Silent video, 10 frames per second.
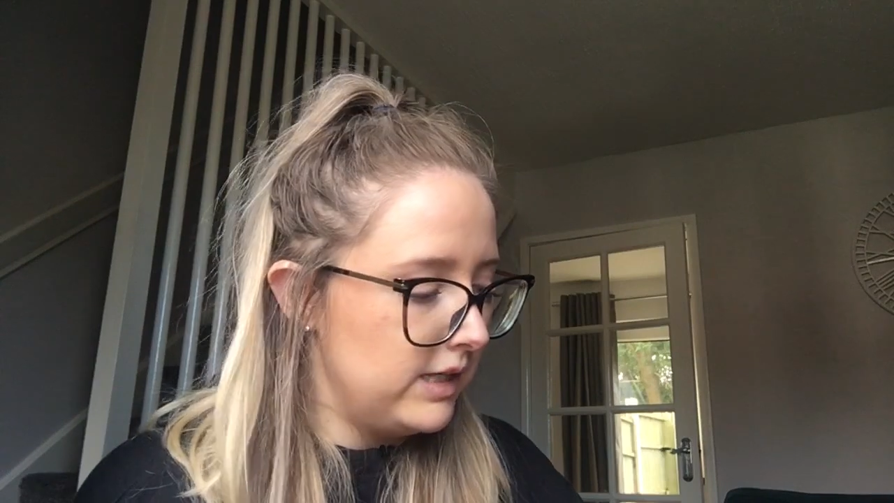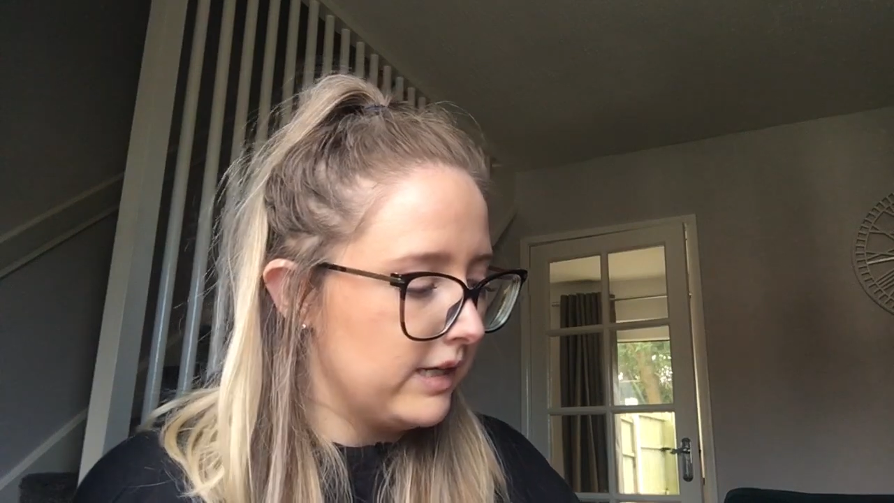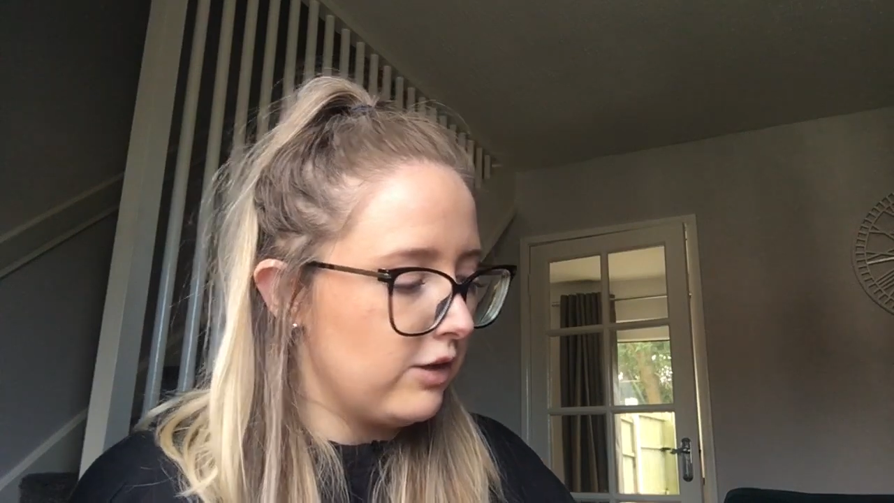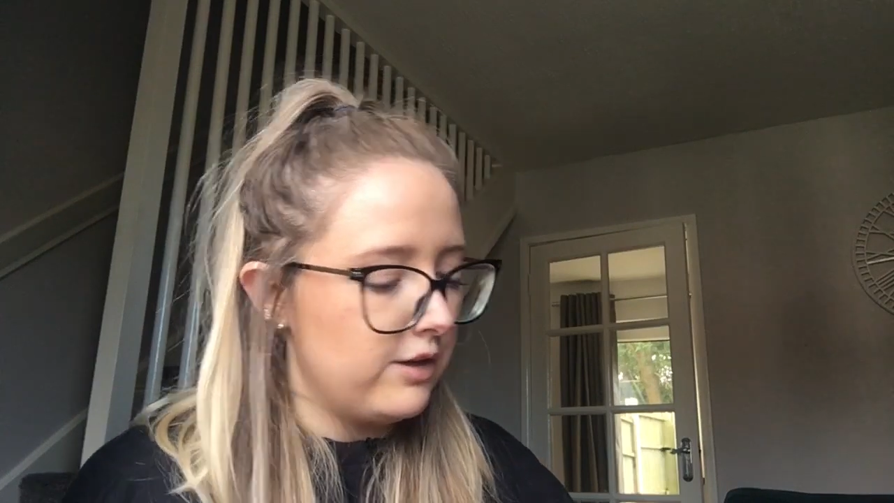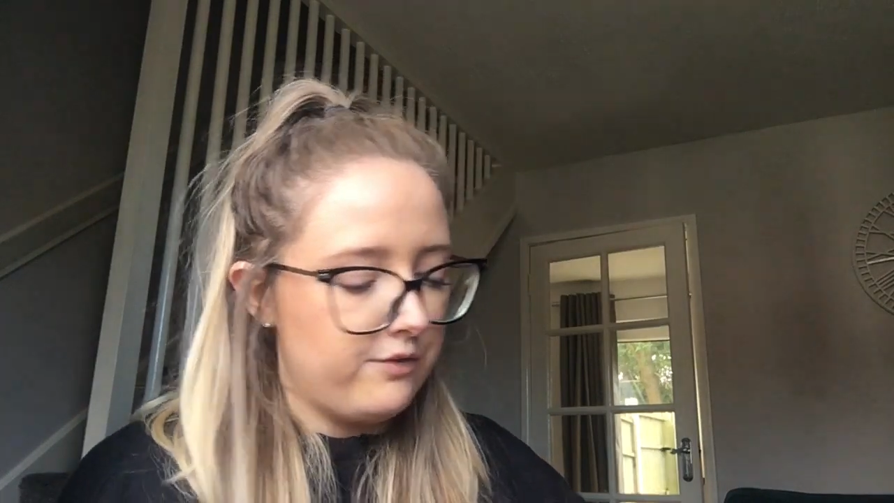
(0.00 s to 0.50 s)
and
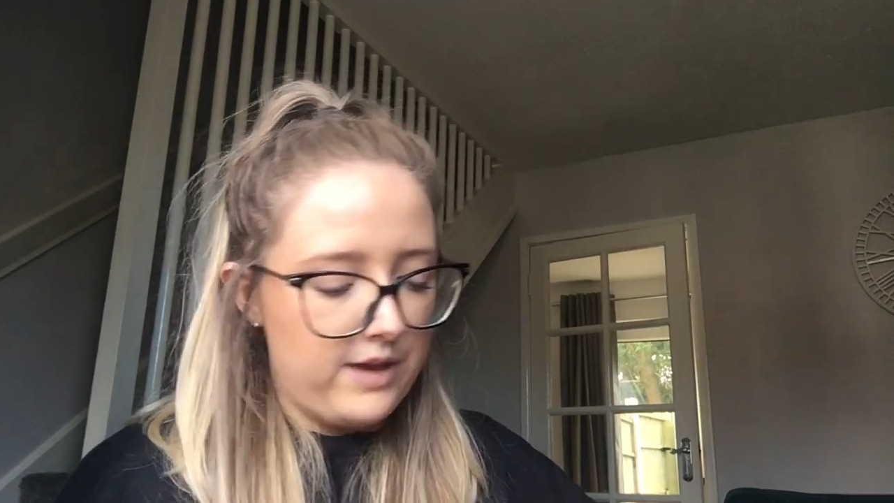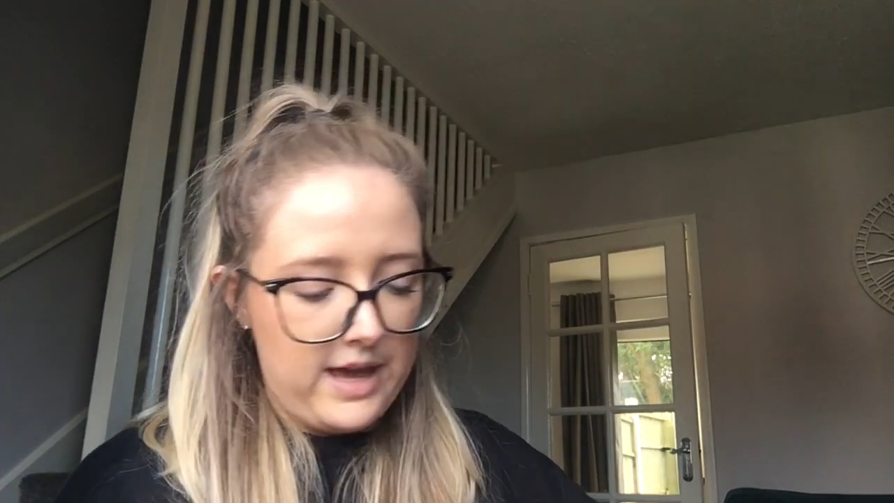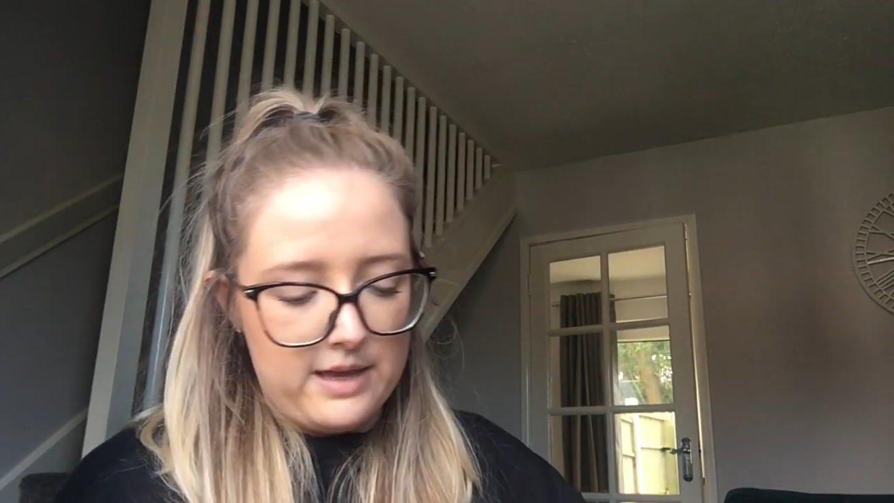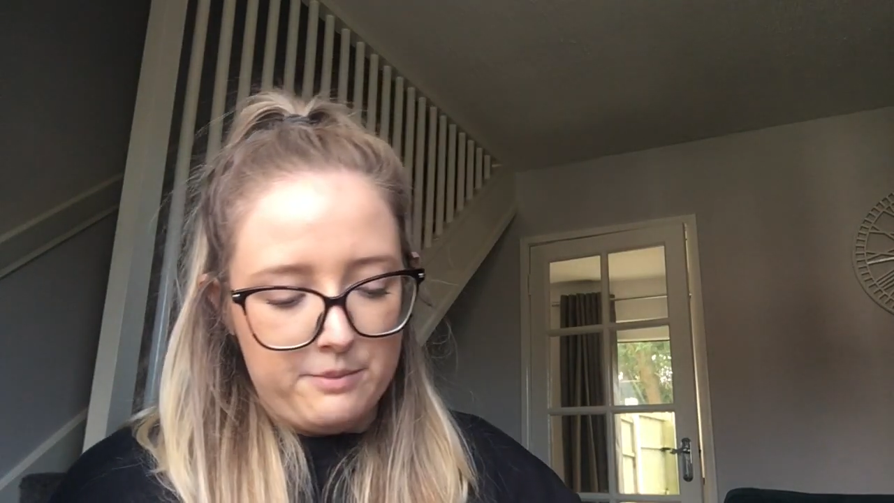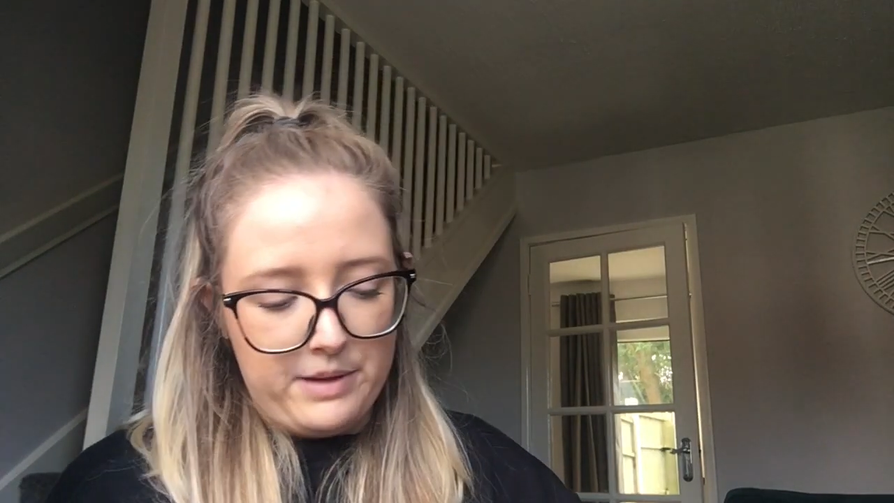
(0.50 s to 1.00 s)
I got it for
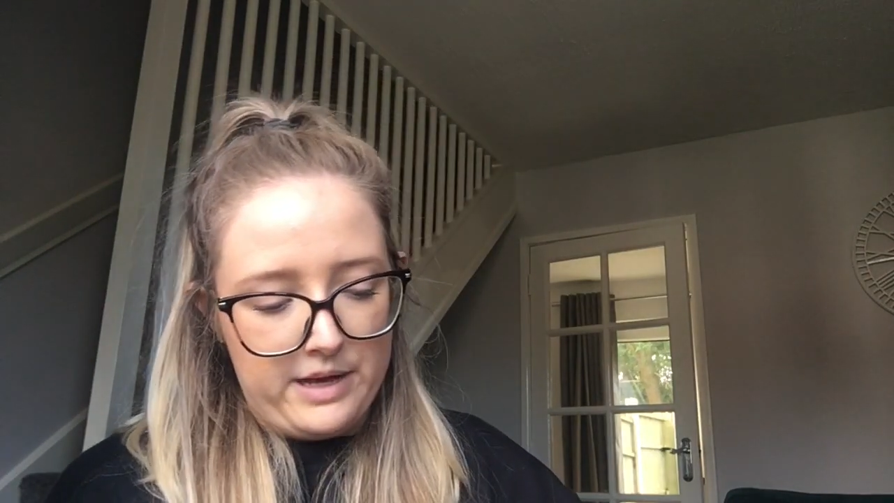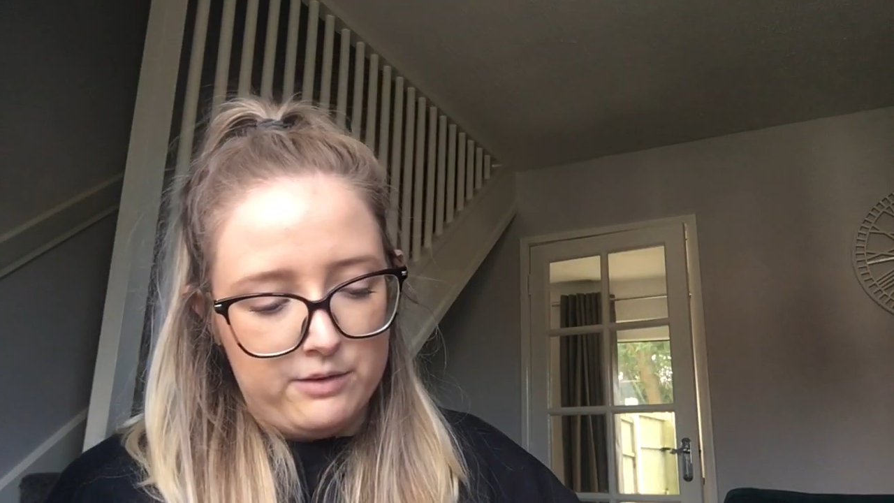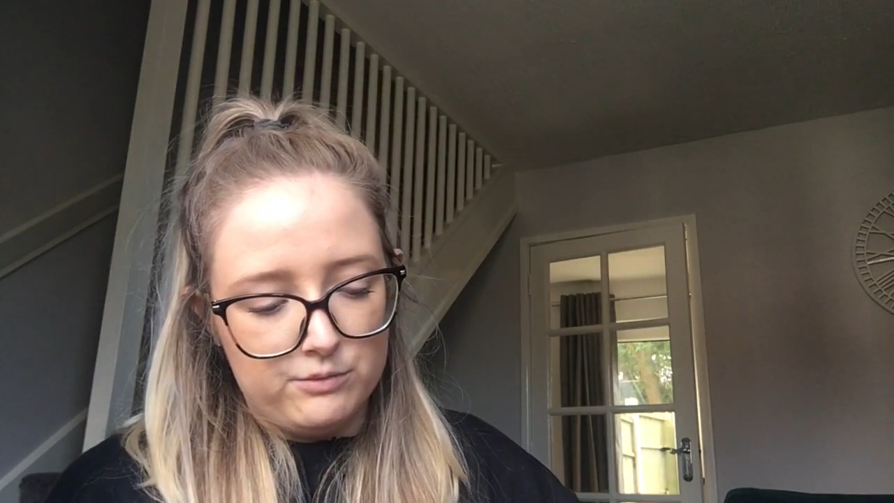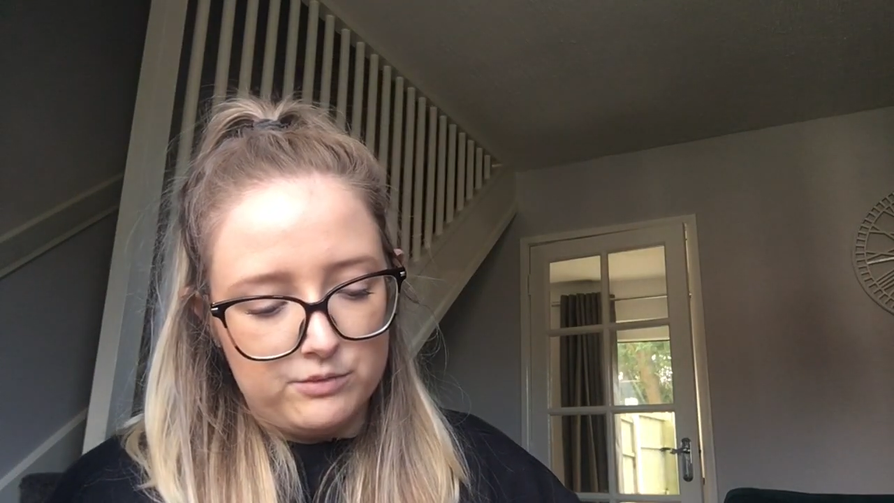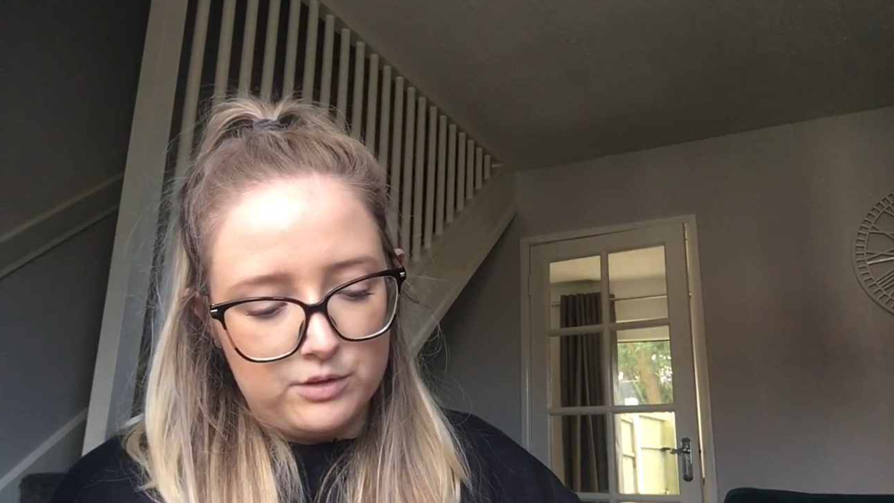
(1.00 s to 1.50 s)
eight
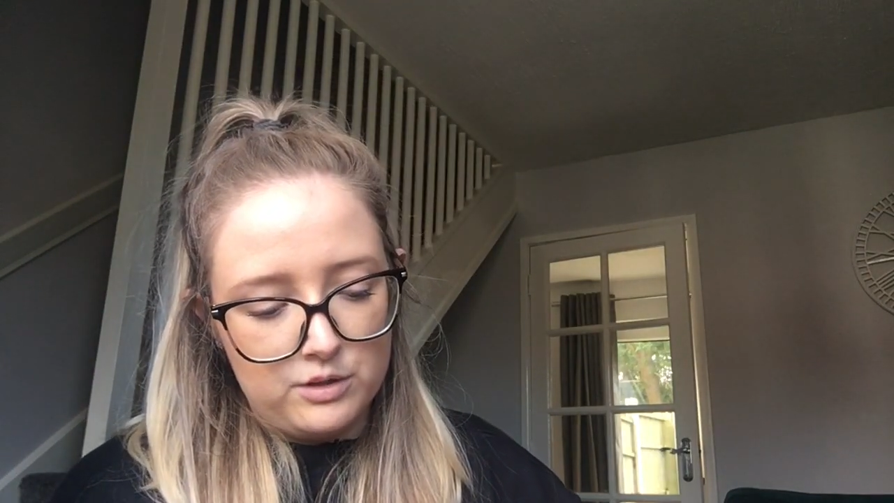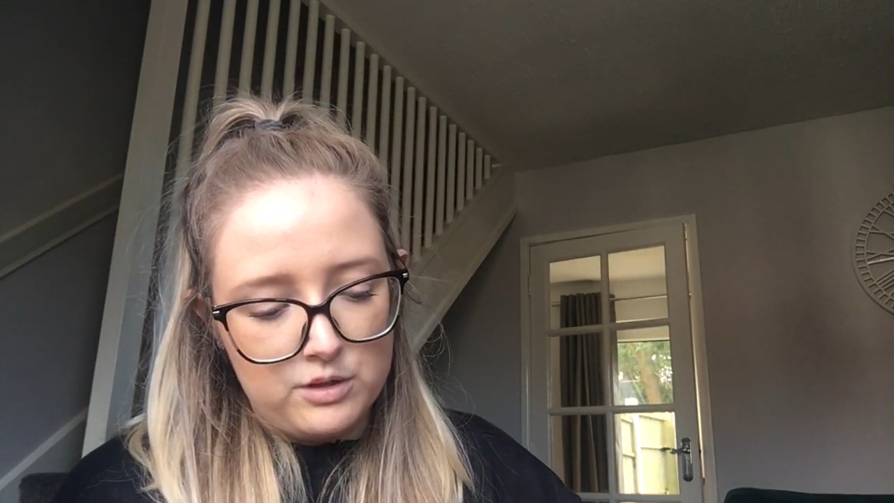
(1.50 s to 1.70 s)
pounds,